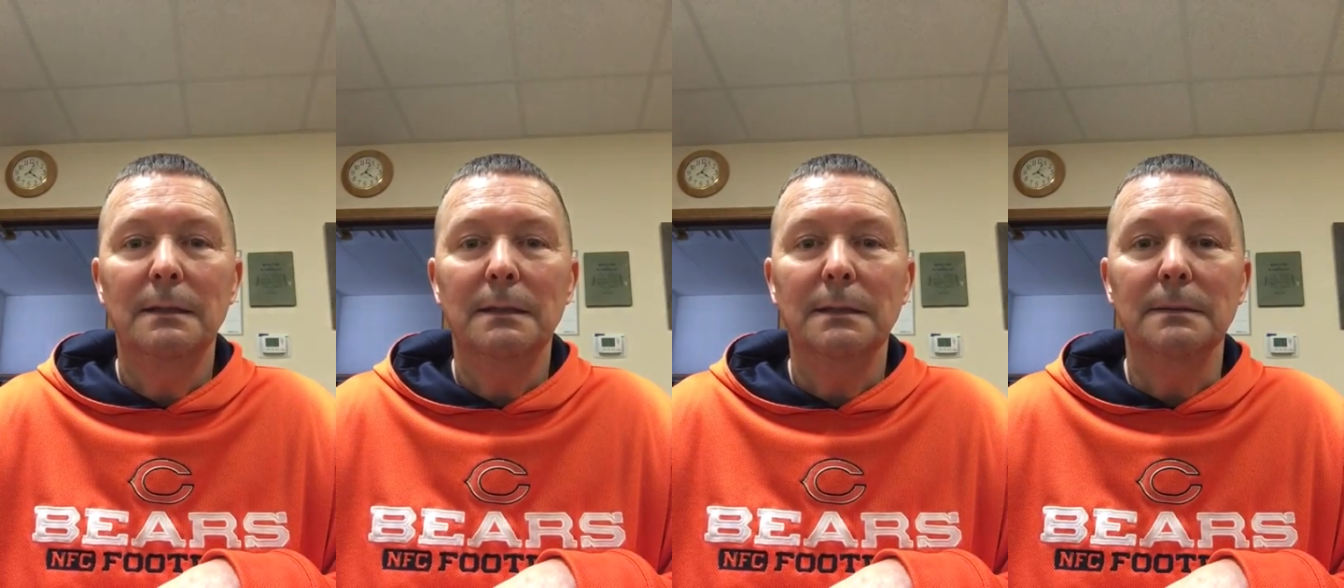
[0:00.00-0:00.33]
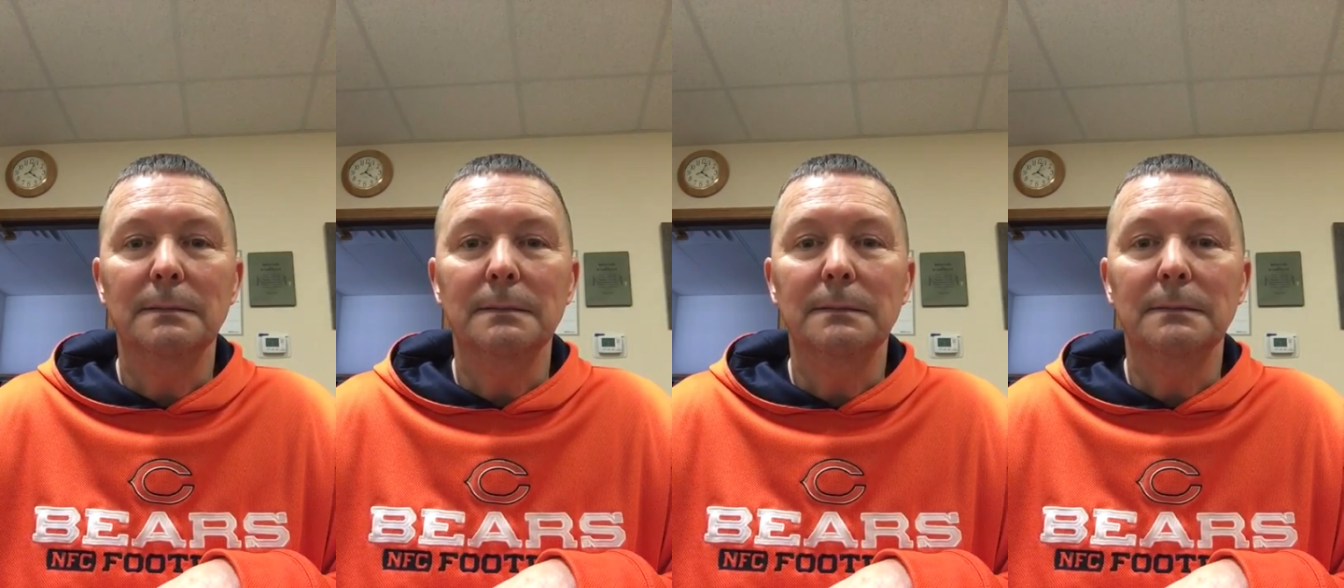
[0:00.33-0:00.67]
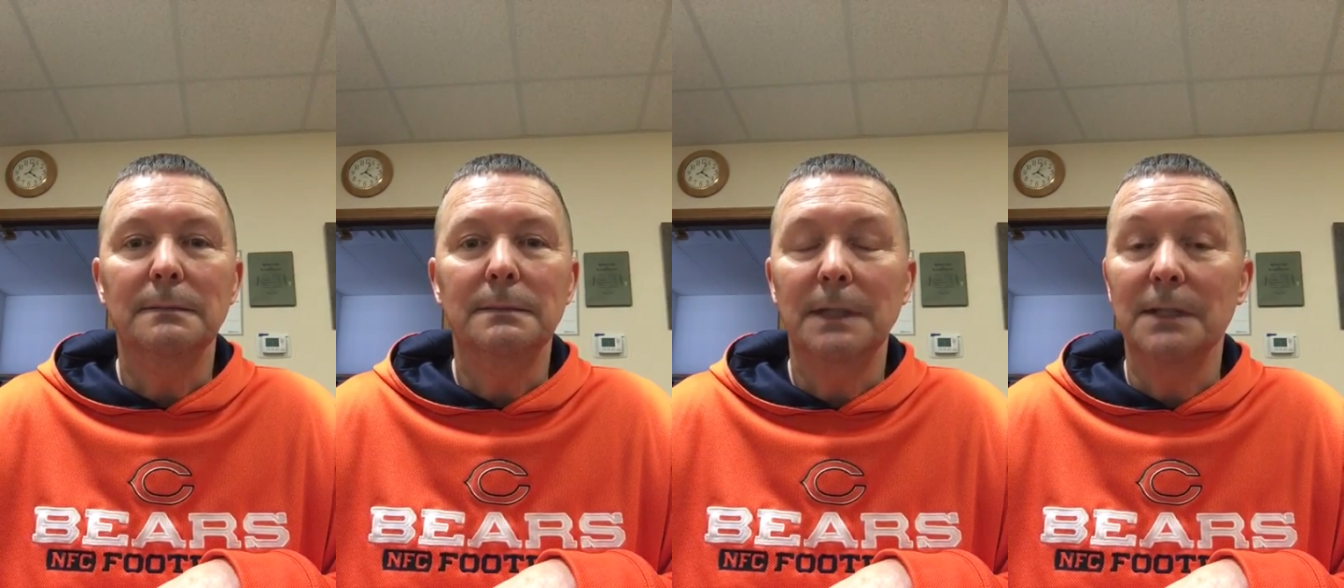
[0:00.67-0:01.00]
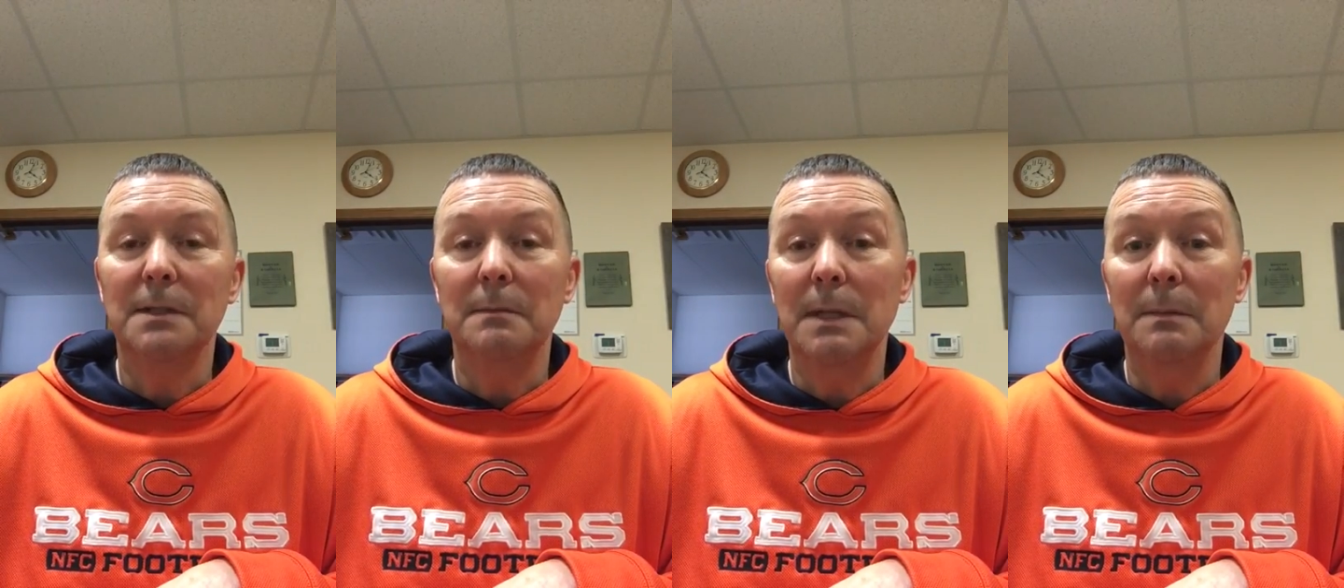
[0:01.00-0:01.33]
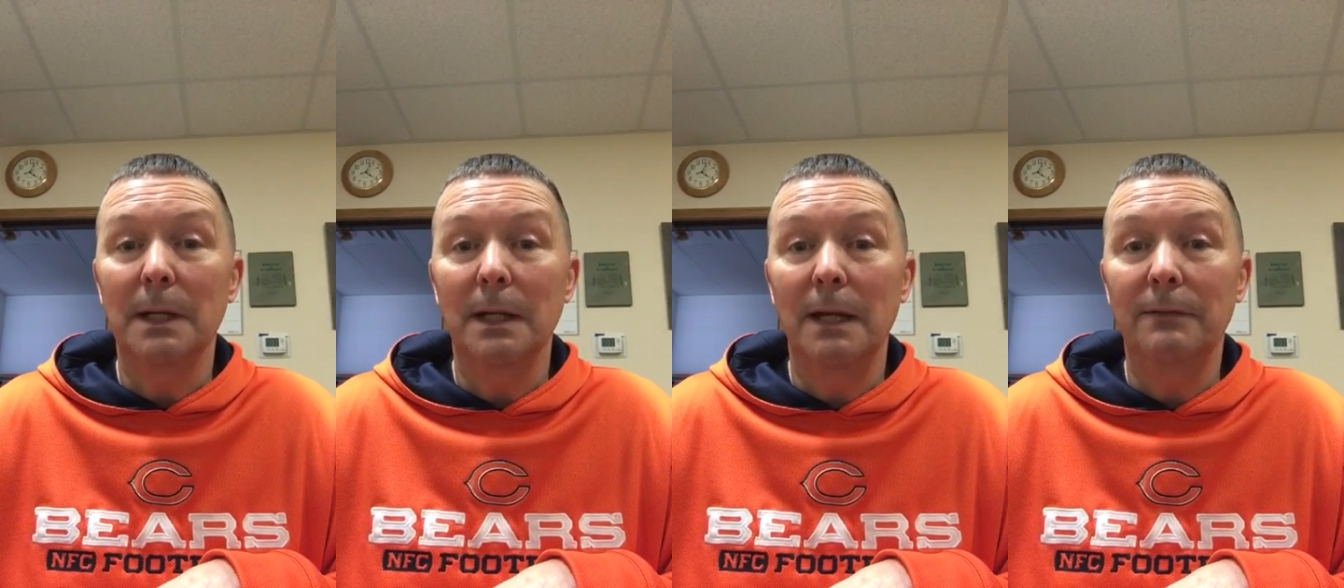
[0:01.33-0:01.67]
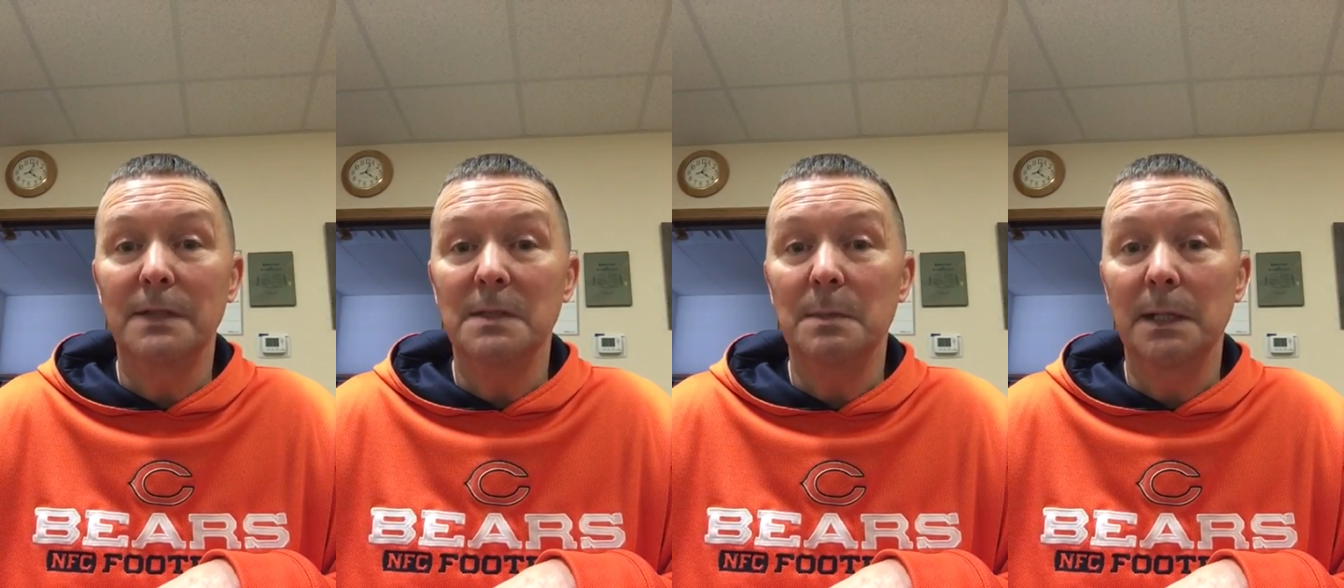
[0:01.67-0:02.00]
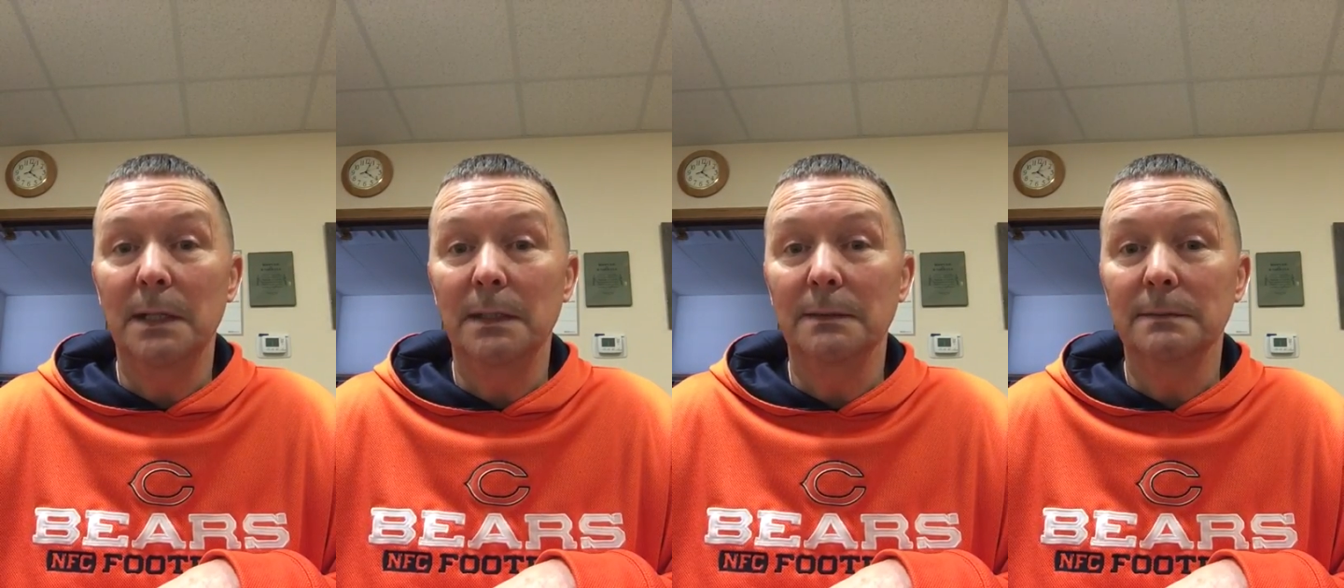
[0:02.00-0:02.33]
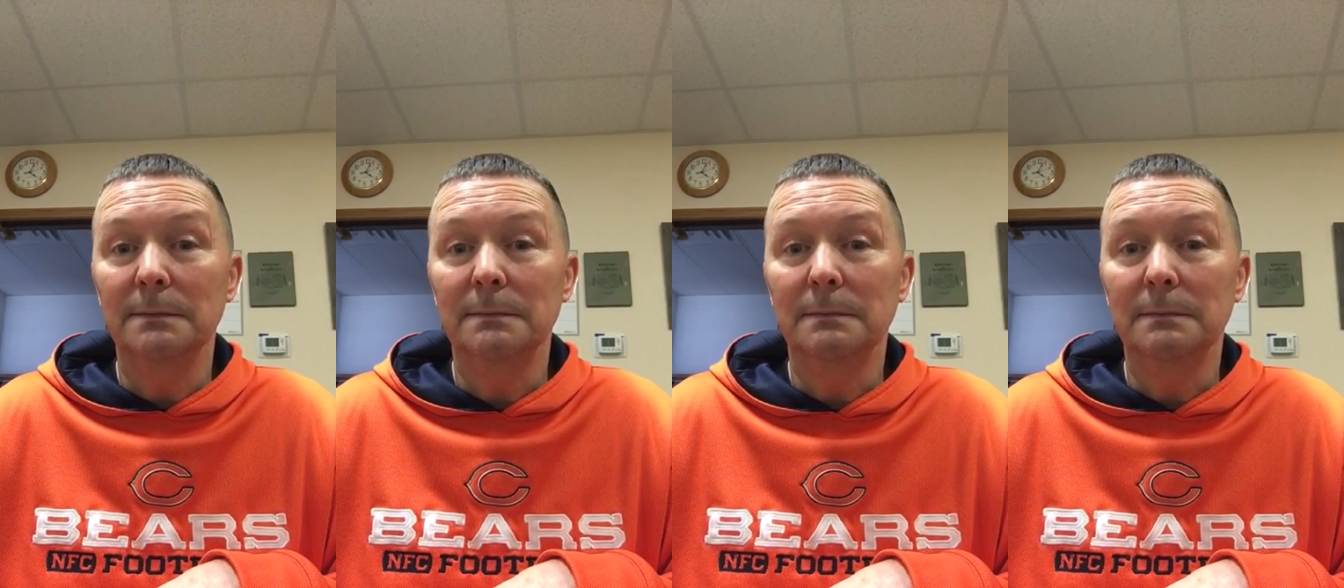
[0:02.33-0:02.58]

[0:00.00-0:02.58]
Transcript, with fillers: Um, doesn't mean my life has been